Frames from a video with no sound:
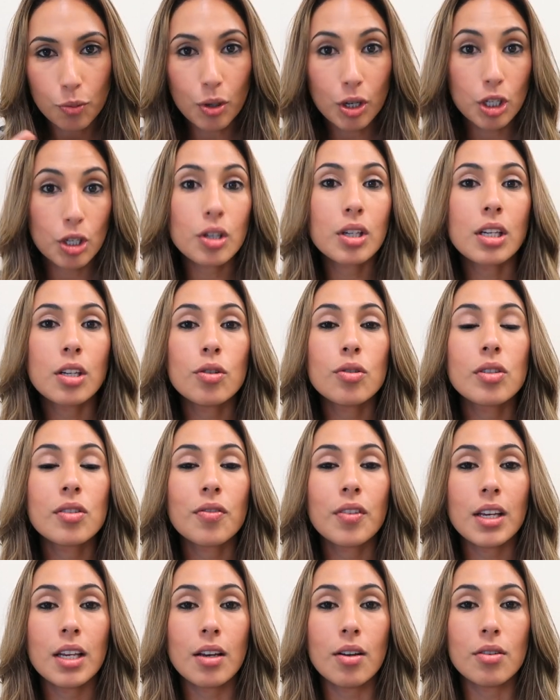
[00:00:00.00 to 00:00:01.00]
where you can use
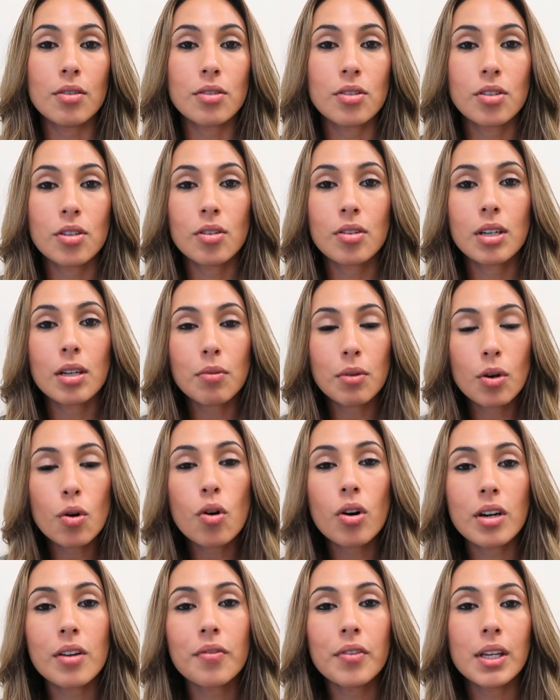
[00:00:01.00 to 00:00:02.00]
video. So you can
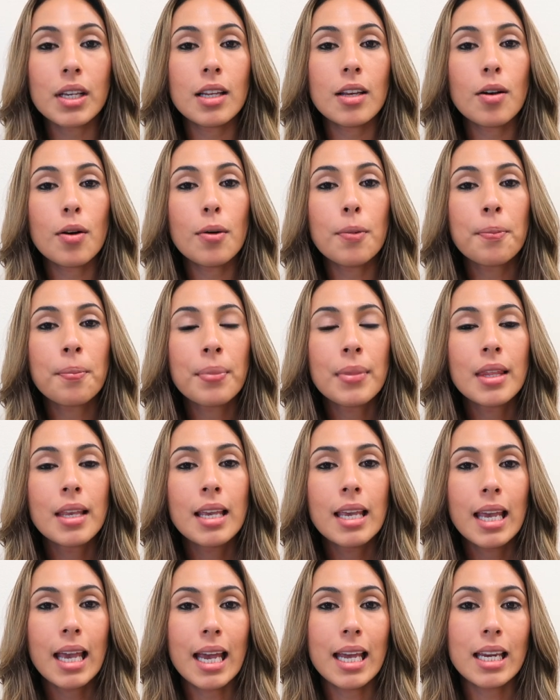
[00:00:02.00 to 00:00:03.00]
record a video
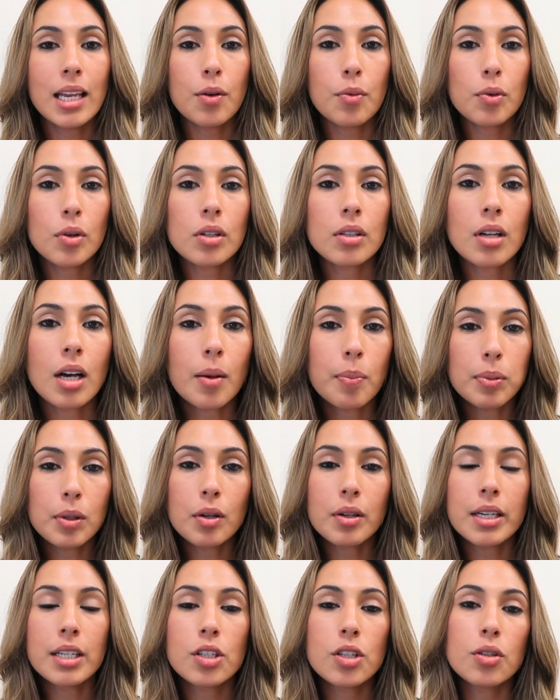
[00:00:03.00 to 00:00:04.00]
and it will
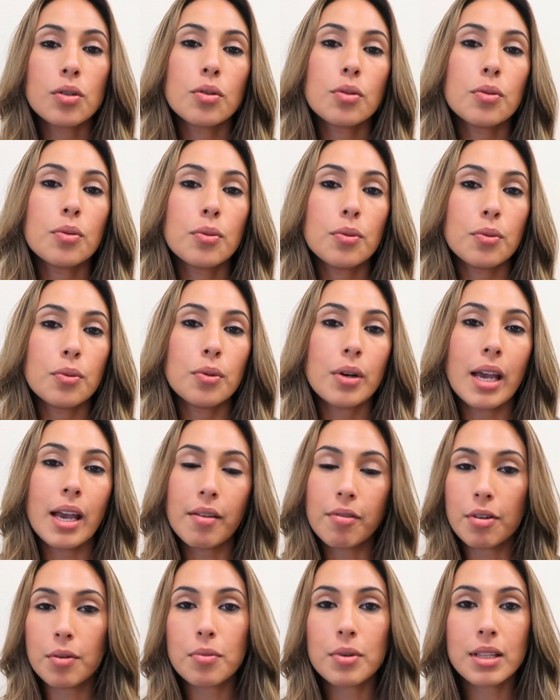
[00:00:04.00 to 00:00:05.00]
upload it to
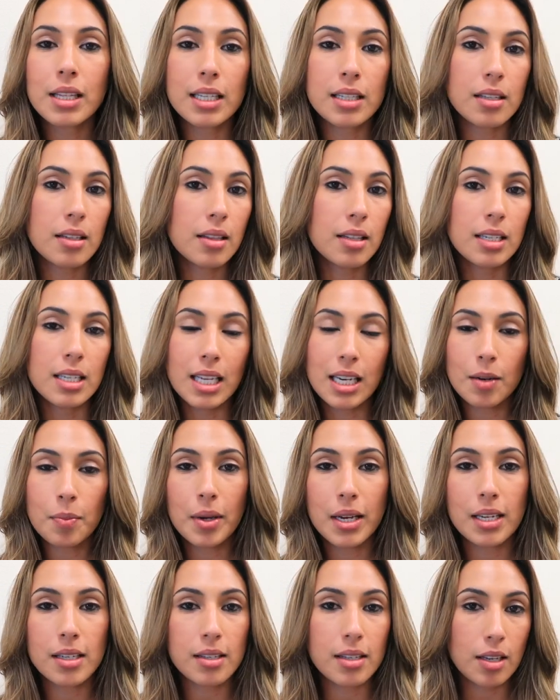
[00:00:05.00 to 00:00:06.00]
everyone that's on the
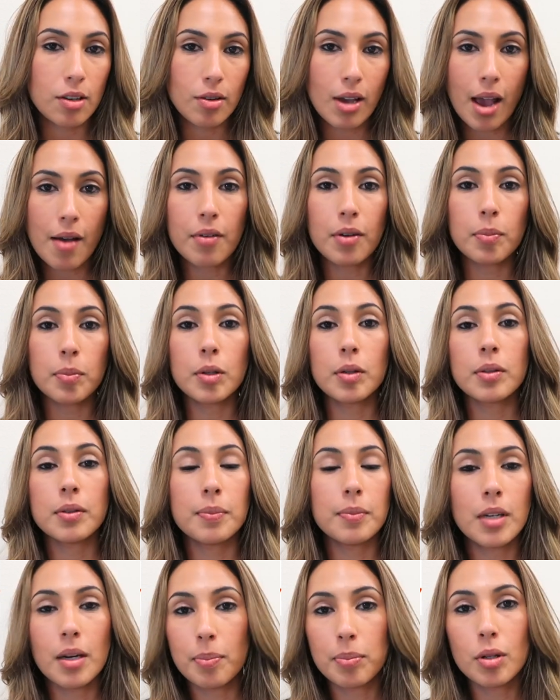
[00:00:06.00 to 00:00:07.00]
database that you have
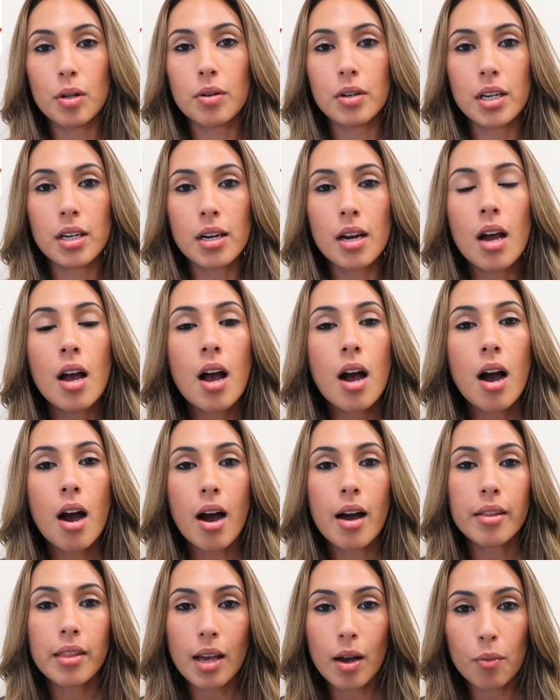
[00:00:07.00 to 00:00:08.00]
upload, uploaded
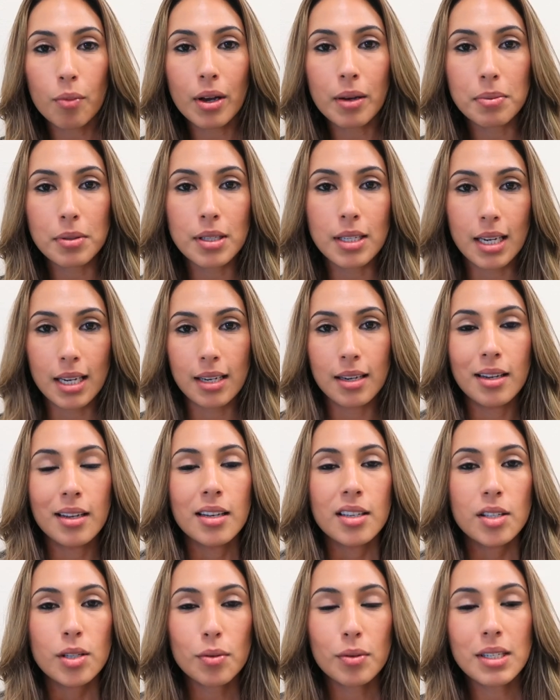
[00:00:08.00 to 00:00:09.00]
on that website.
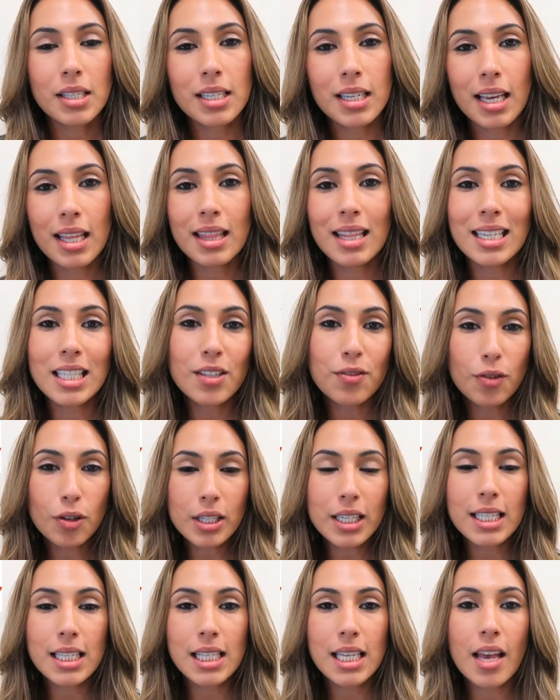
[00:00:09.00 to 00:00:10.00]
So once again, that's
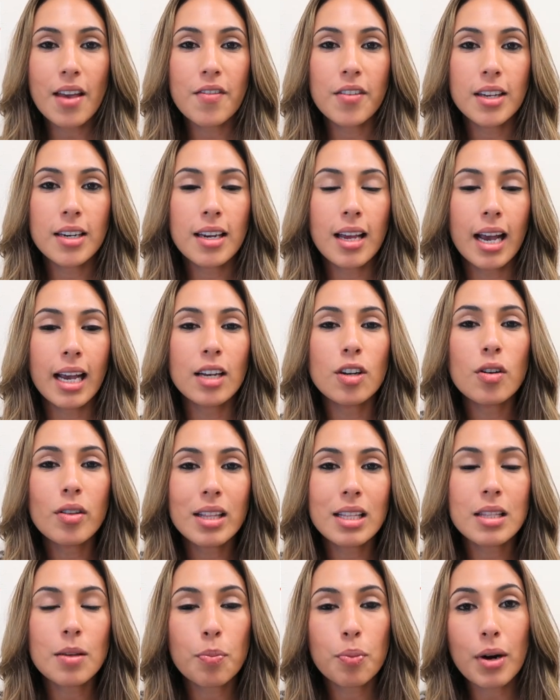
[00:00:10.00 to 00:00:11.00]
Vulcan 7. I
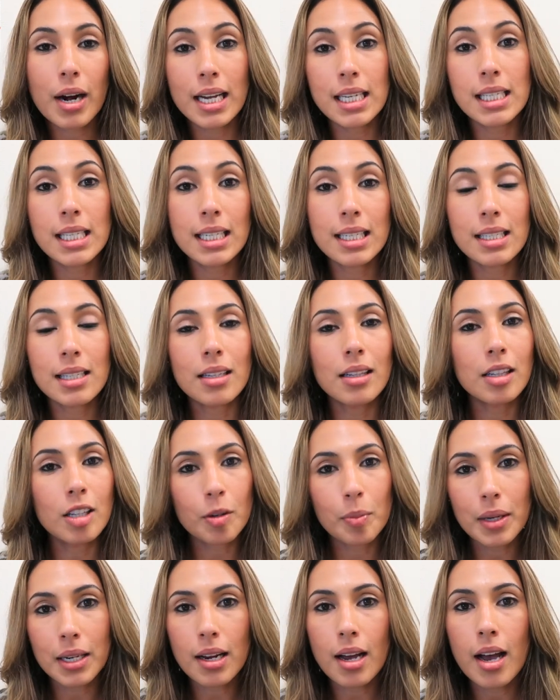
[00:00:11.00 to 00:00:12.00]
know that the pricing is a
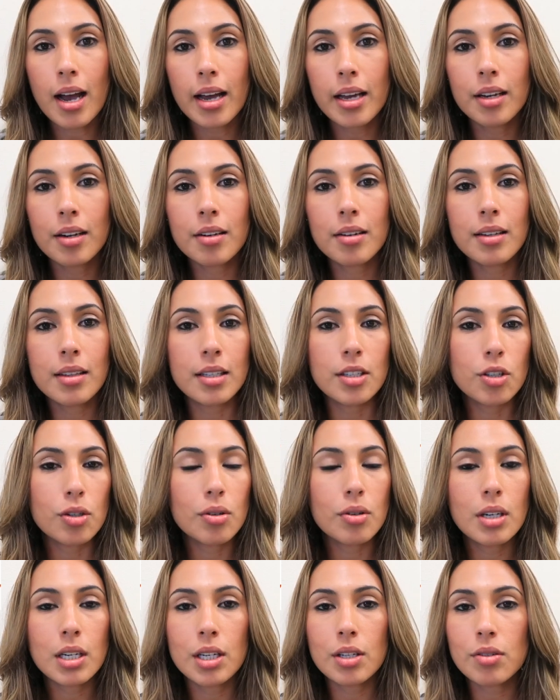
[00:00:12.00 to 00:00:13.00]
little bit higher in the
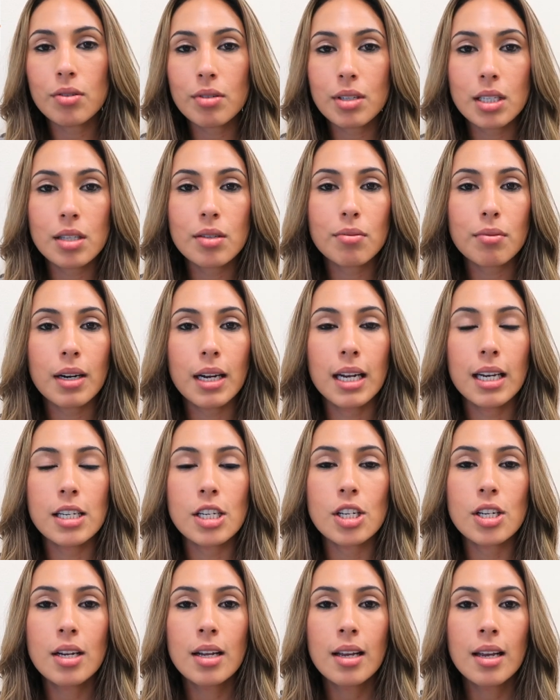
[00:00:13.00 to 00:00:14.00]
200s
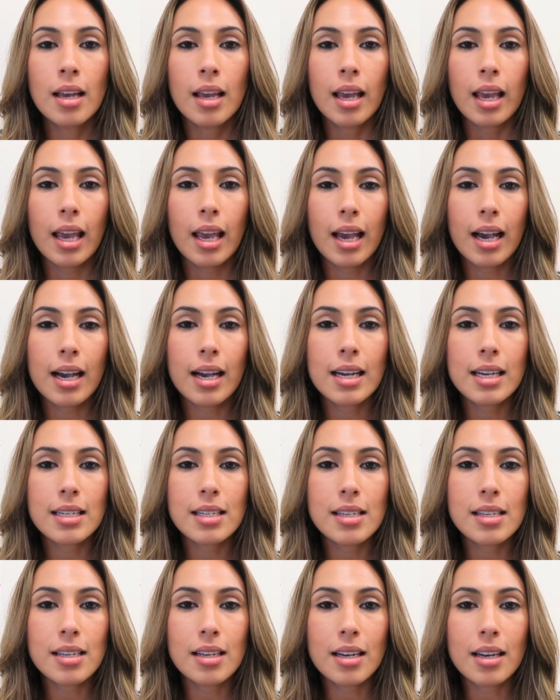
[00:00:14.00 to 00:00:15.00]
range
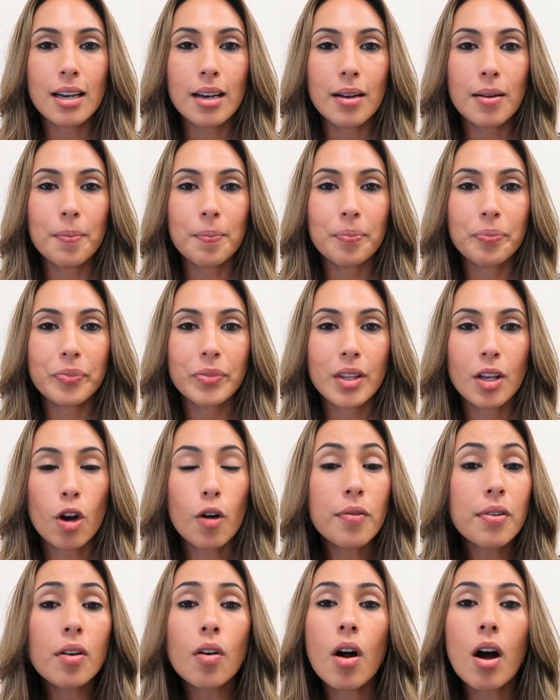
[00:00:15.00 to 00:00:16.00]
and um,
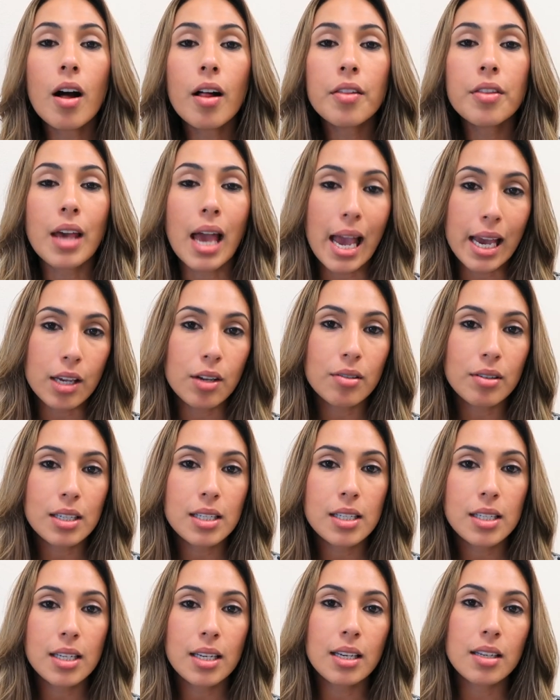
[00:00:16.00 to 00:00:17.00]
Overall, the
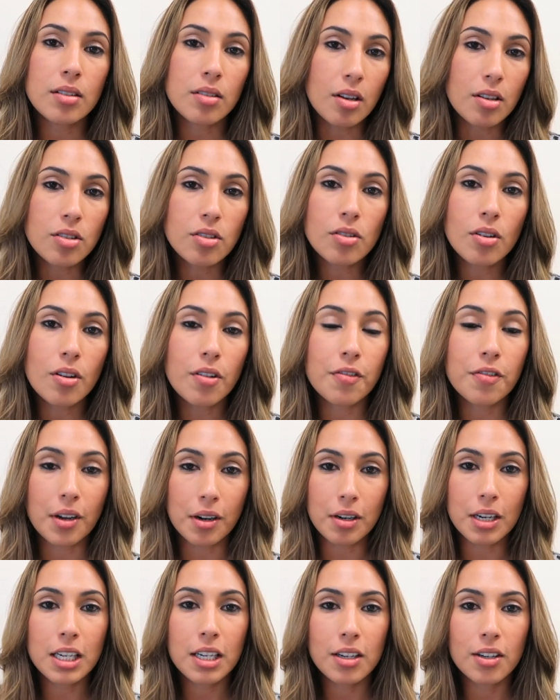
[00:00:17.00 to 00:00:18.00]
accuracy is also very